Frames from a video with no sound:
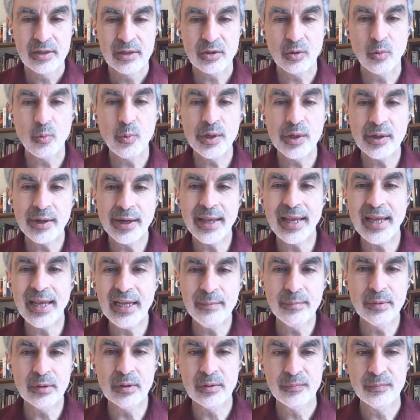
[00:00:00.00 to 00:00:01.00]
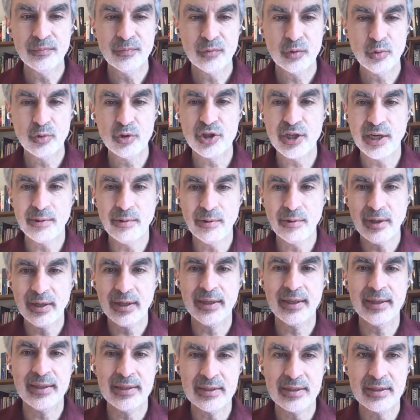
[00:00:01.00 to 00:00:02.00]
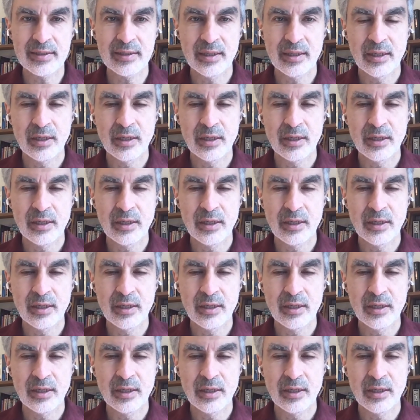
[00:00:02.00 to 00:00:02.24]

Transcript: So we are able to generalize